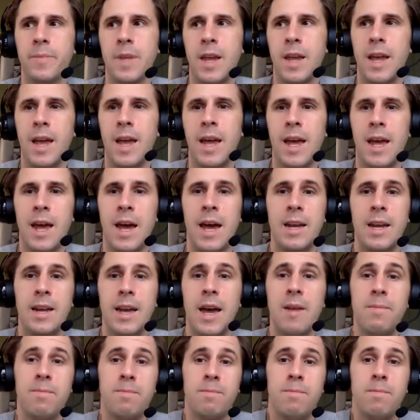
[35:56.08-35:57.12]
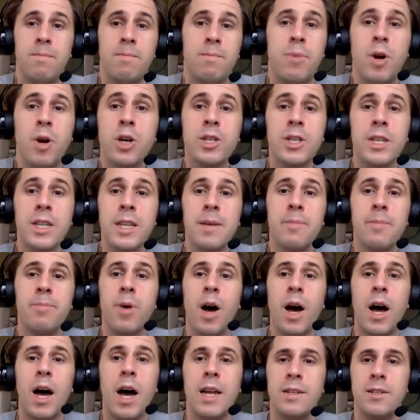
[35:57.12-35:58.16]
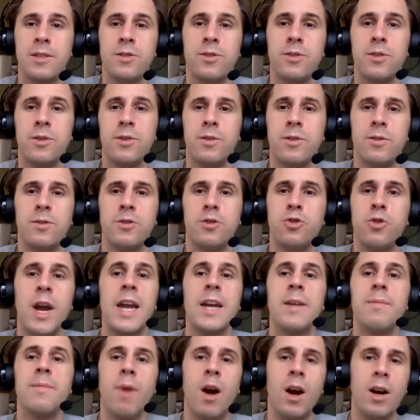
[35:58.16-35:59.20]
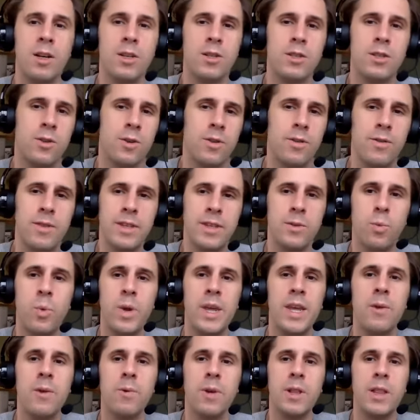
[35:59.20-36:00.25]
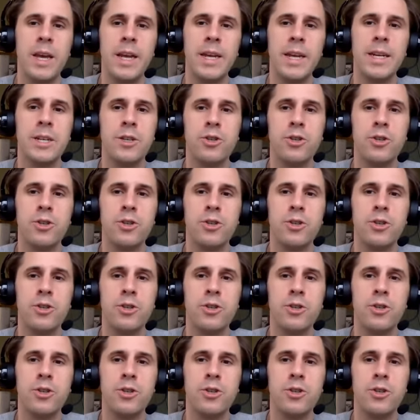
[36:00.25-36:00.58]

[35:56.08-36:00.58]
had personally bought sort of trademarks, sort of these we-related